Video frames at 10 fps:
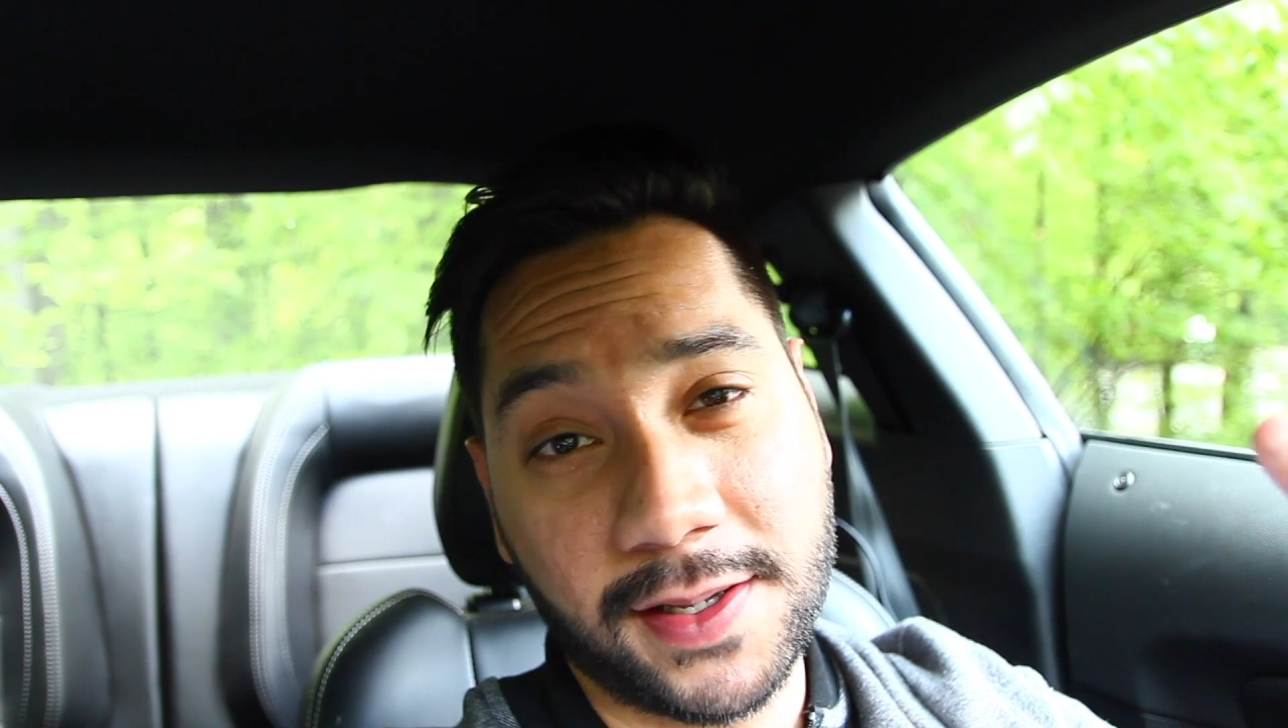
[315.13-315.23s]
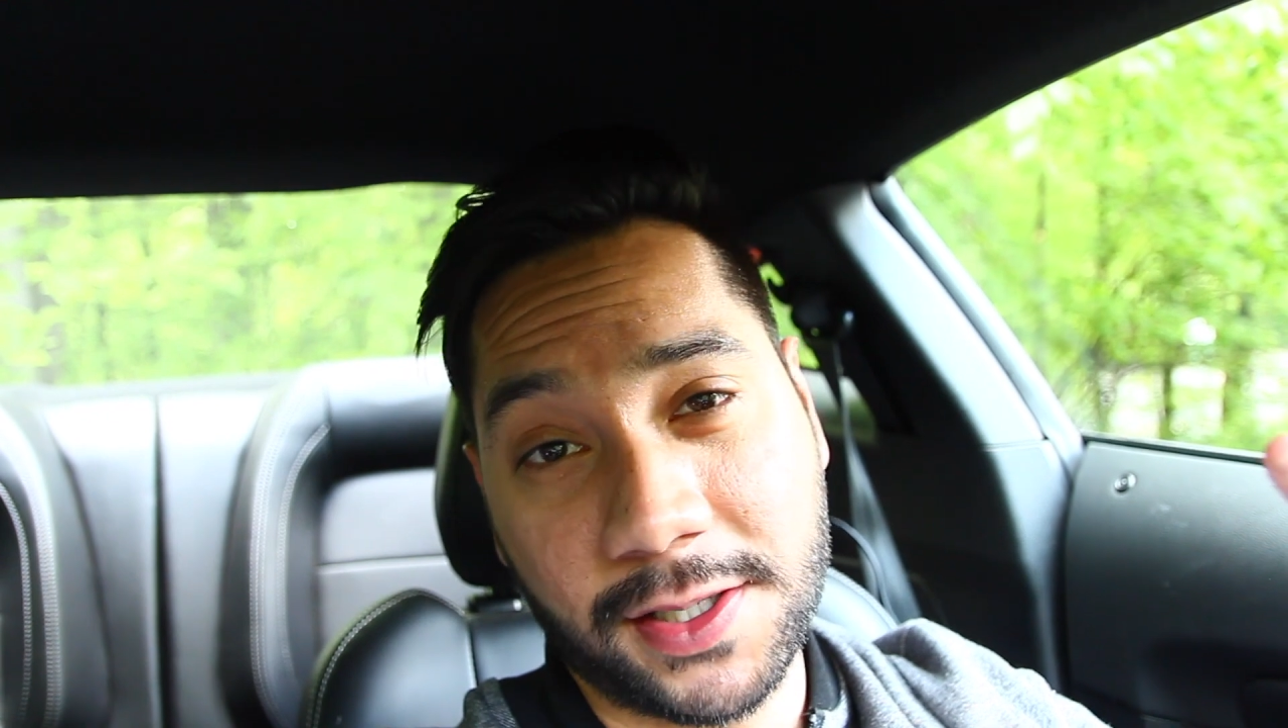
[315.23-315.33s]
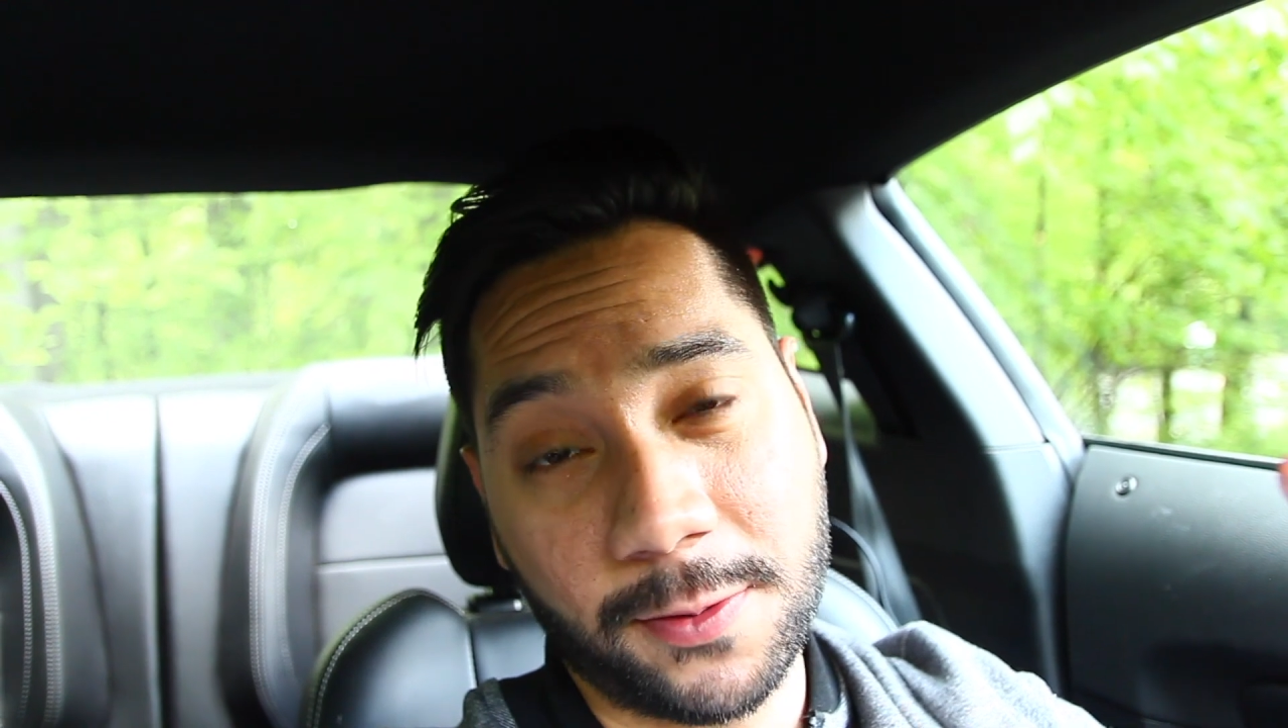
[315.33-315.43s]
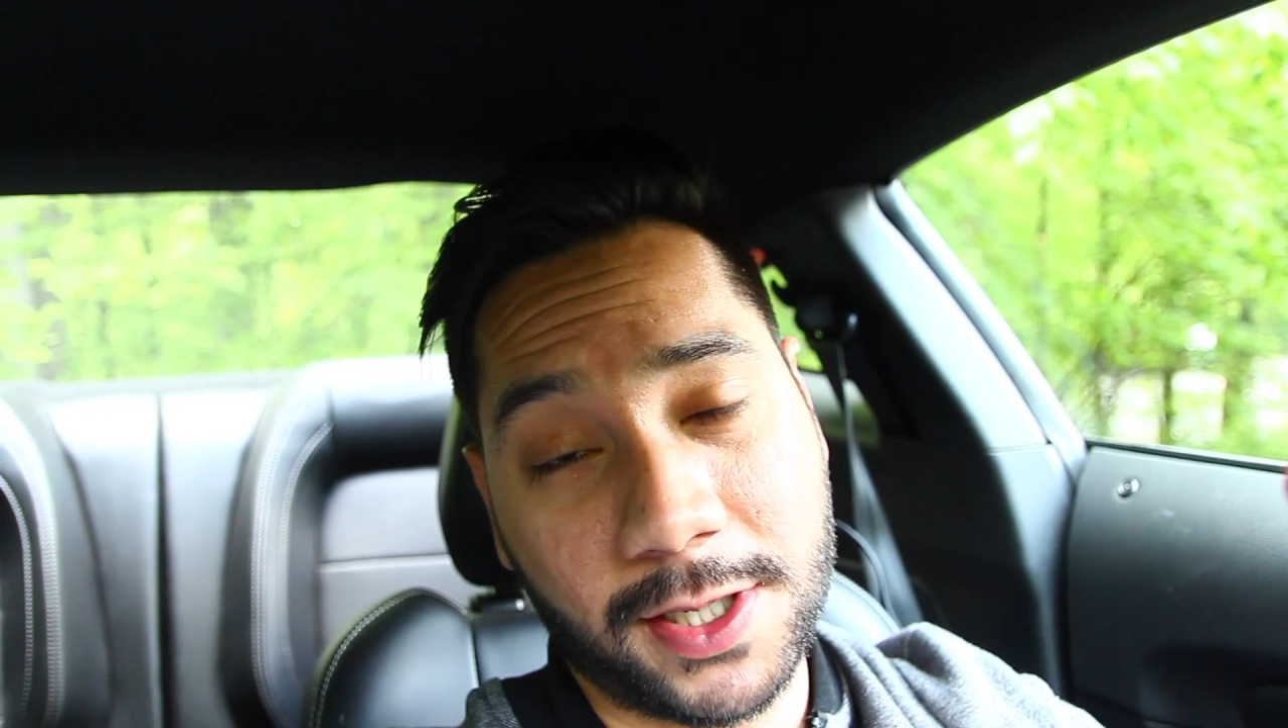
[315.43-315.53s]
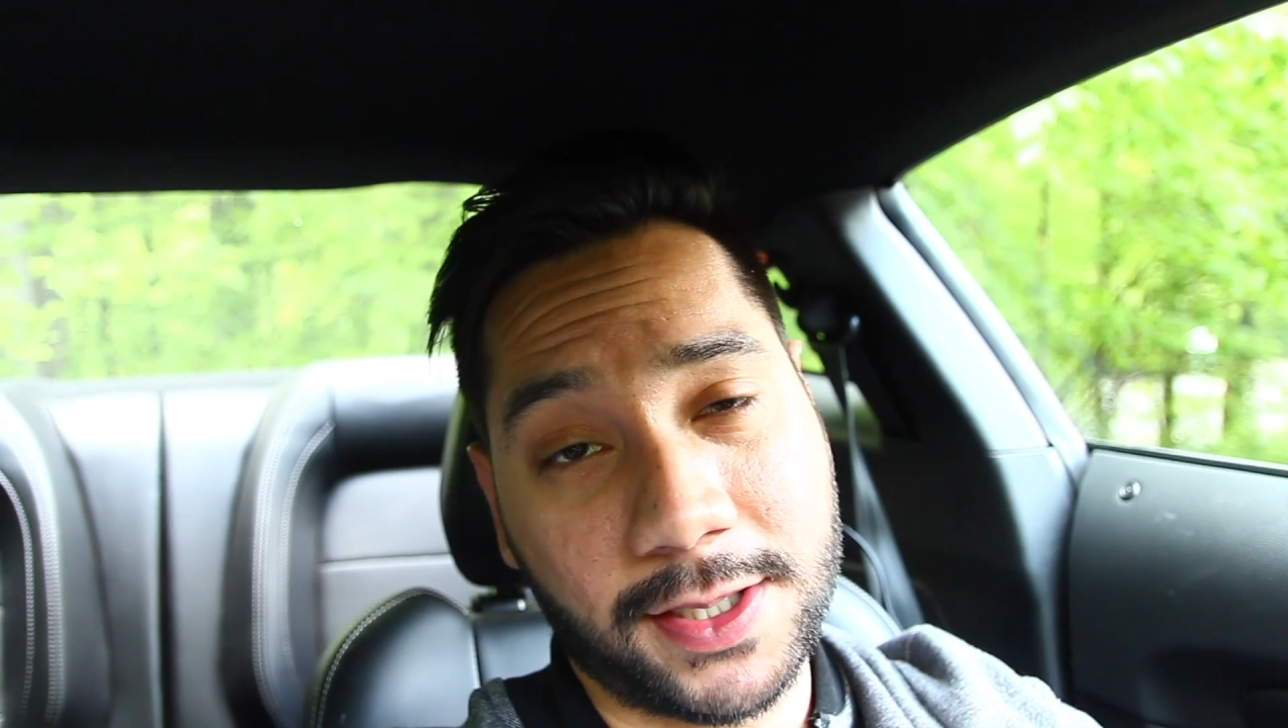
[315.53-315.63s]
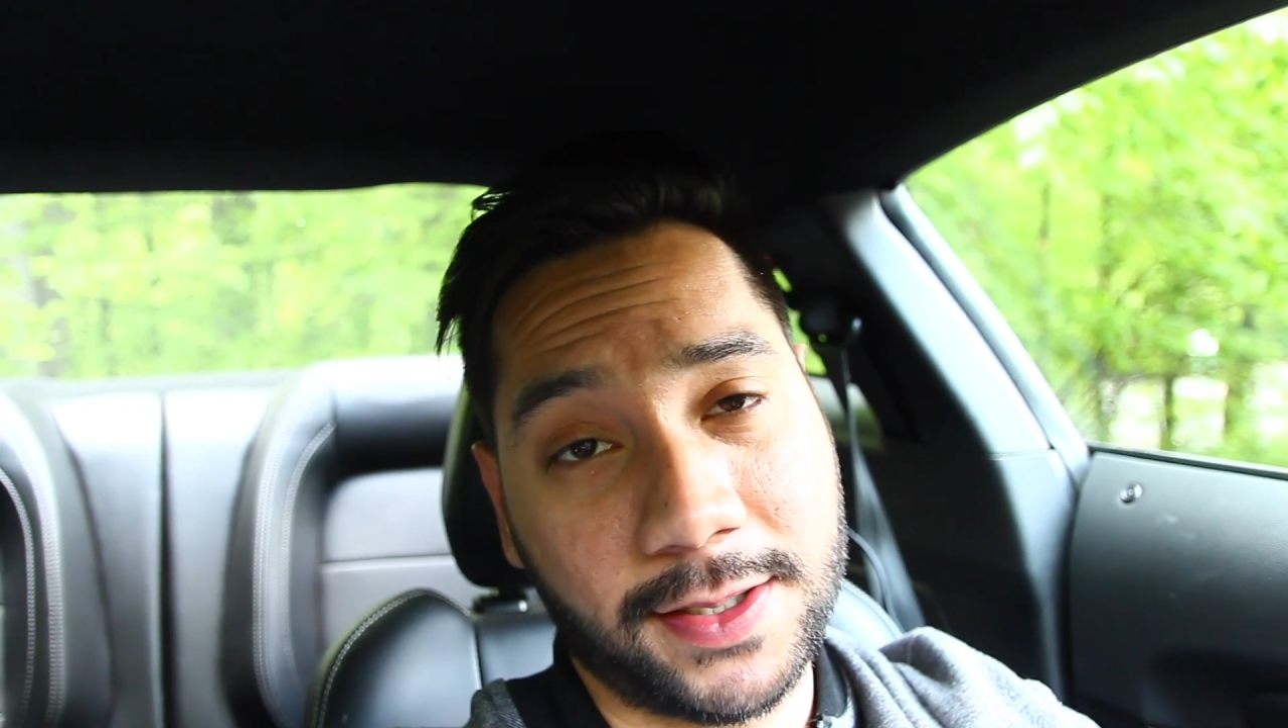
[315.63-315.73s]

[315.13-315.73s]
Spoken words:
that you're wanting